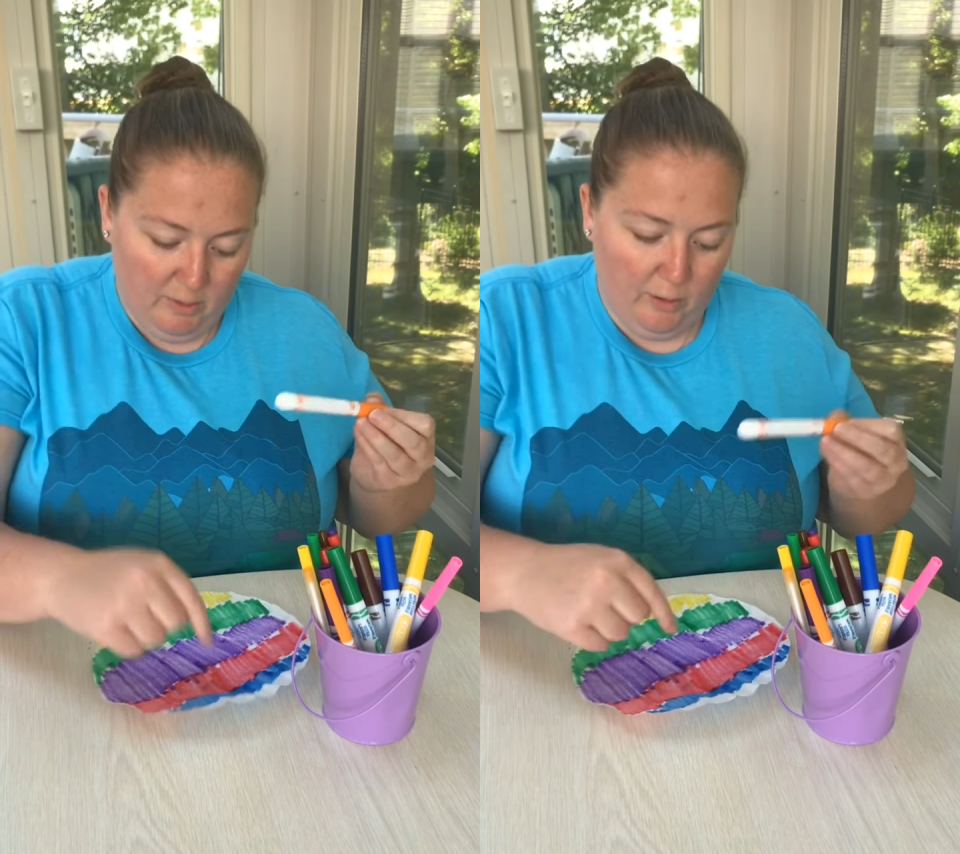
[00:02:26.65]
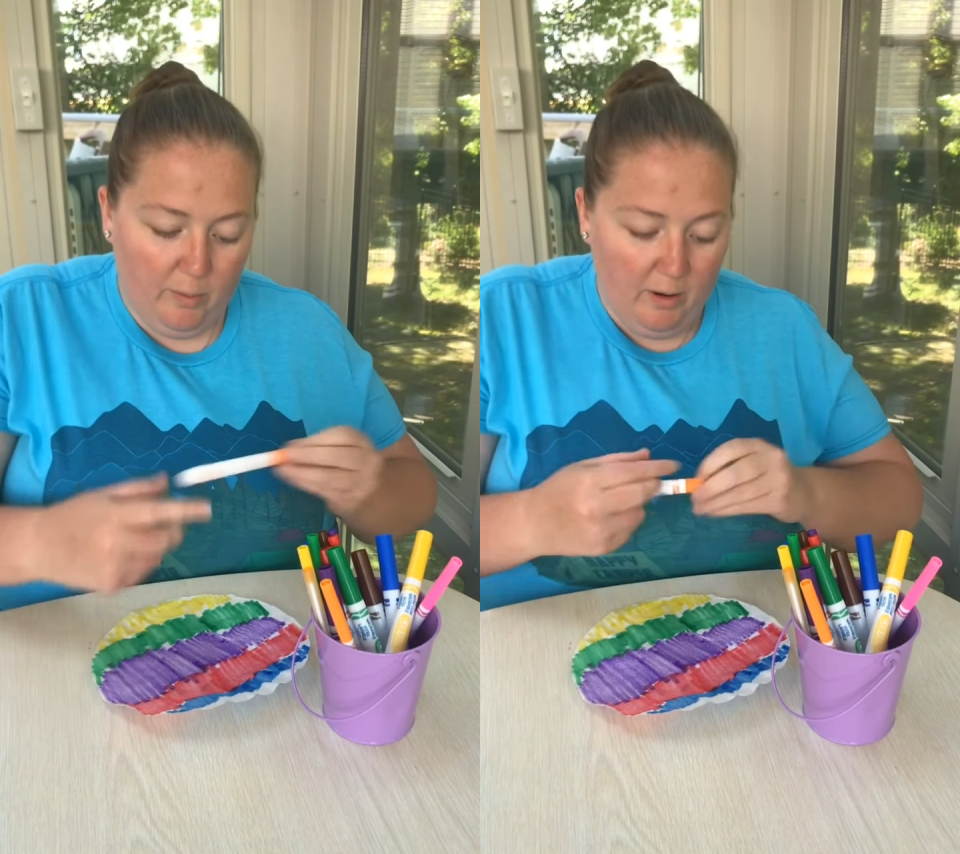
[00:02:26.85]

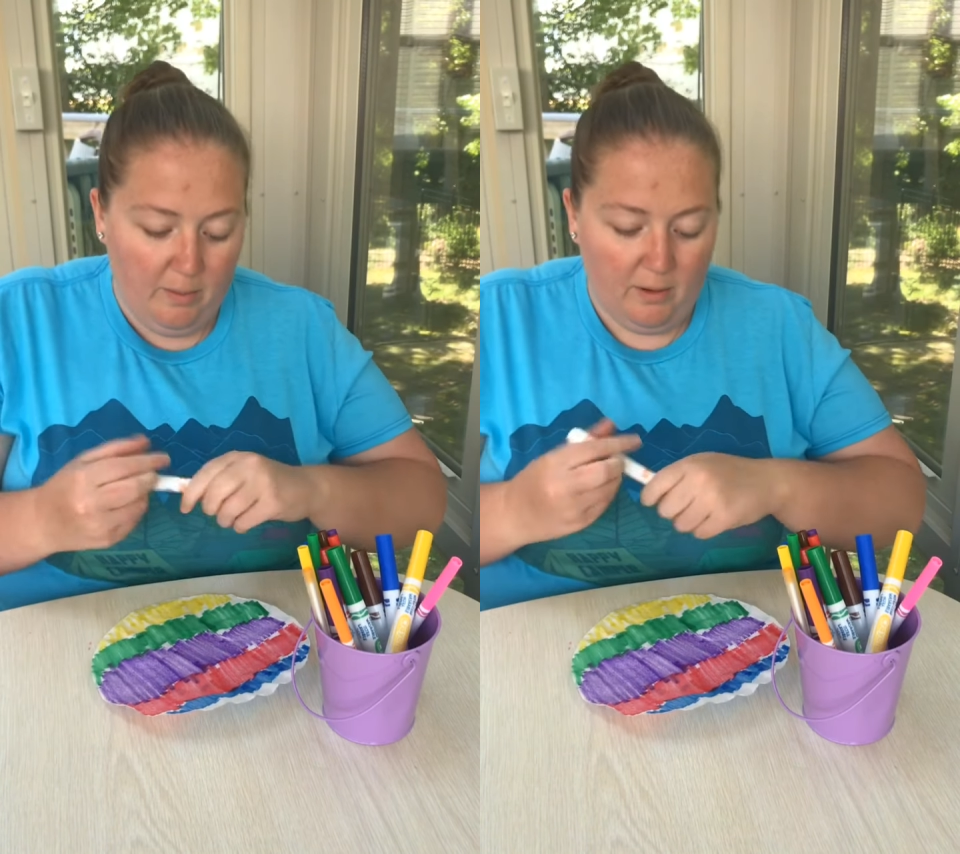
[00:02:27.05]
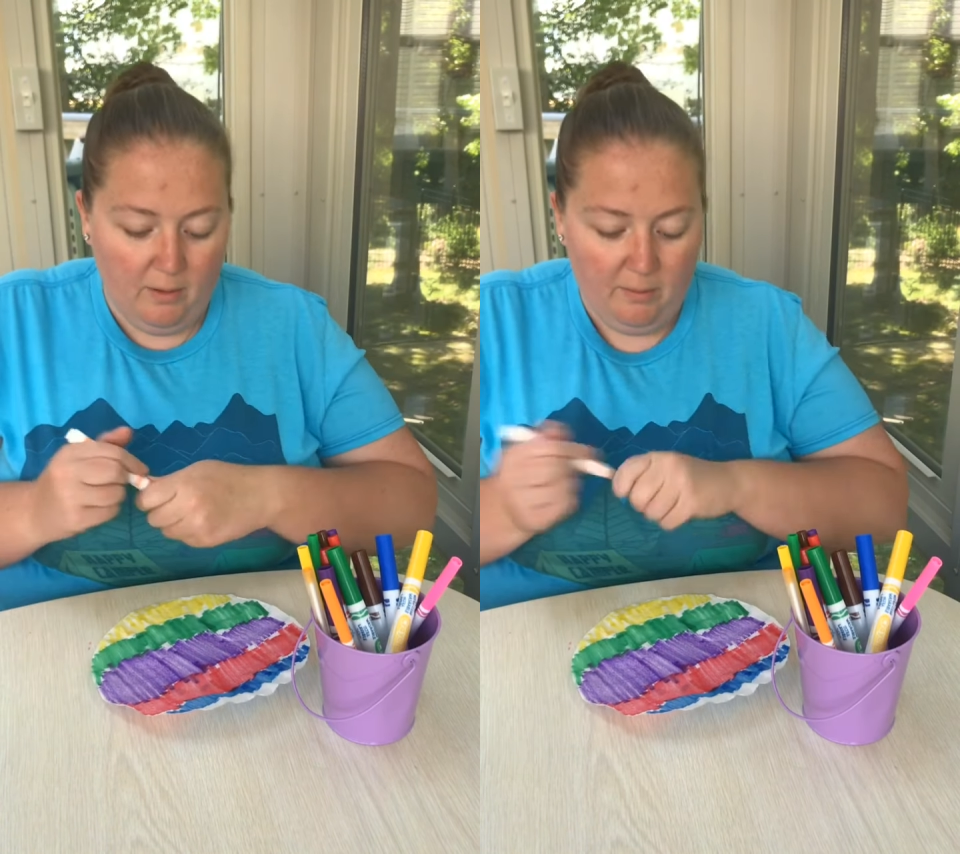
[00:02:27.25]
blue,
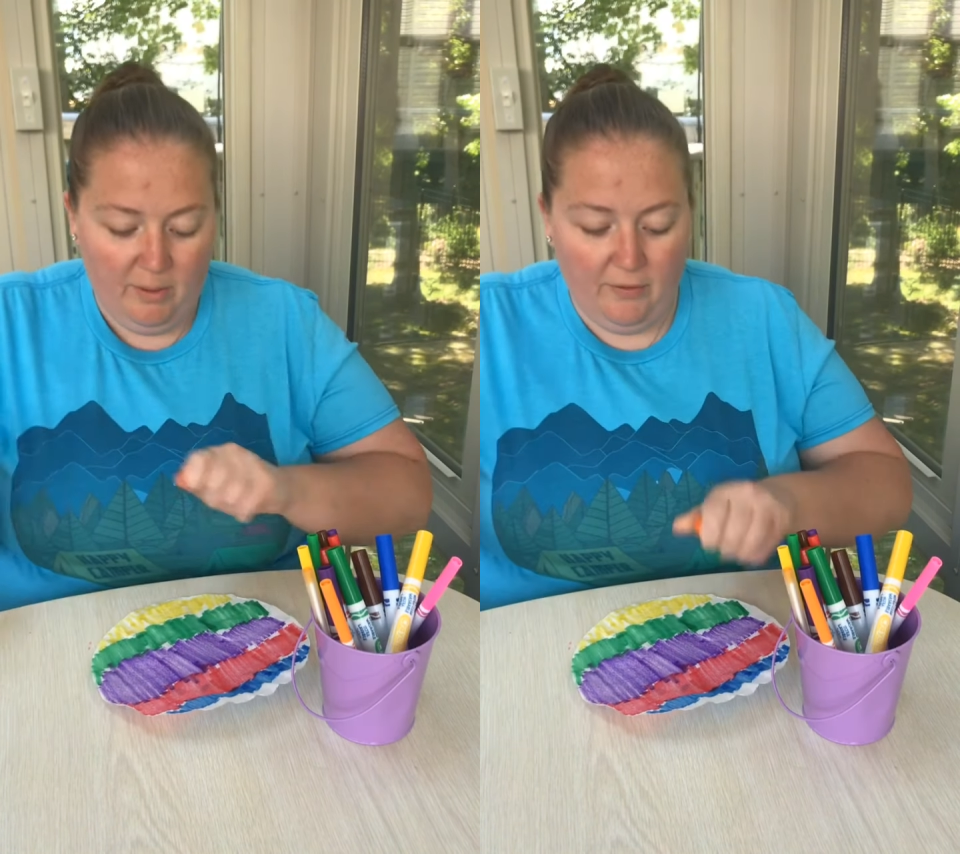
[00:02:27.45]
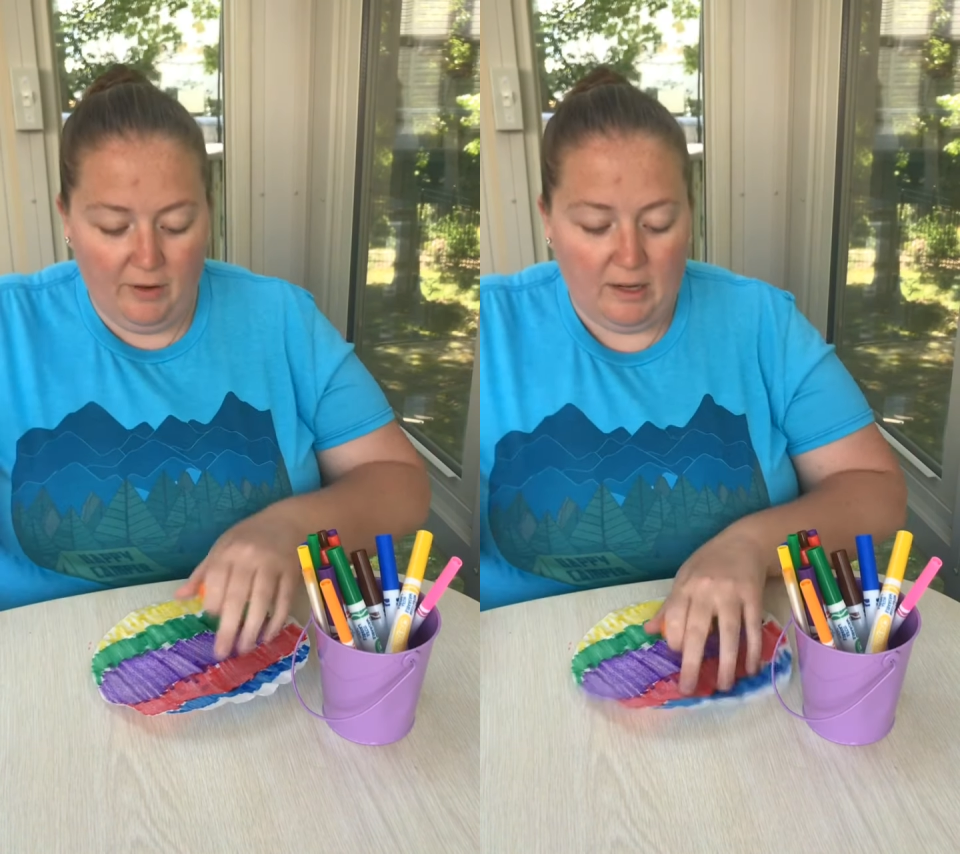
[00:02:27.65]
purple.
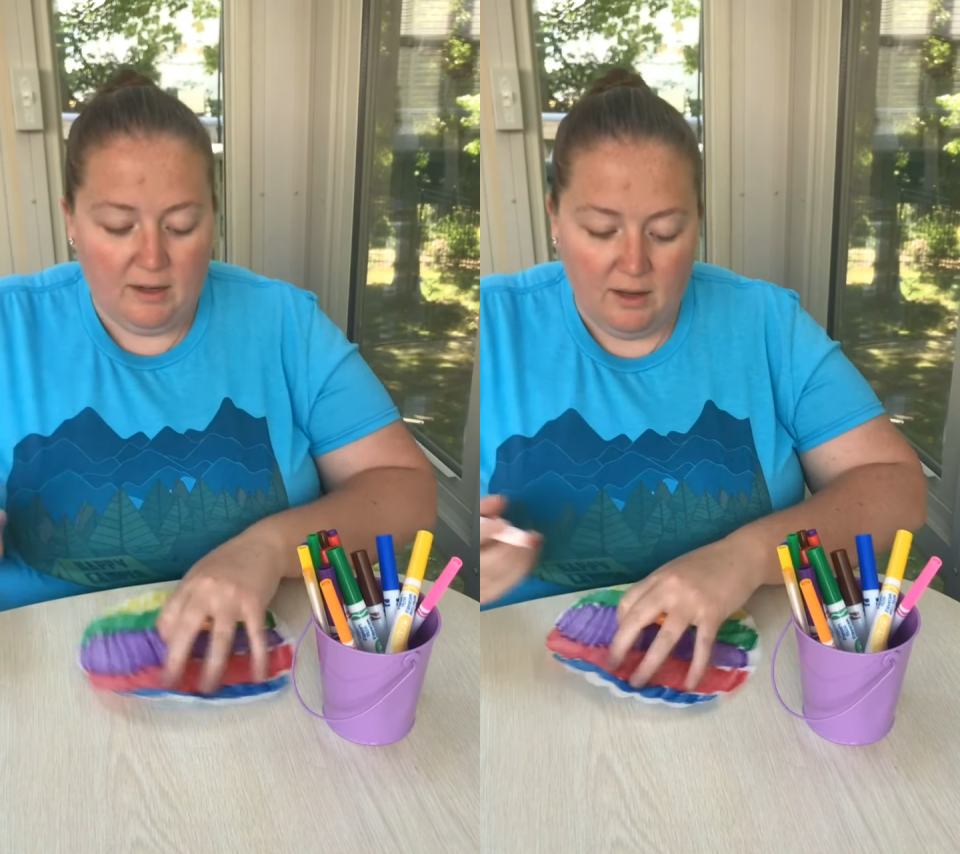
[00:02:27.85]
Perfect.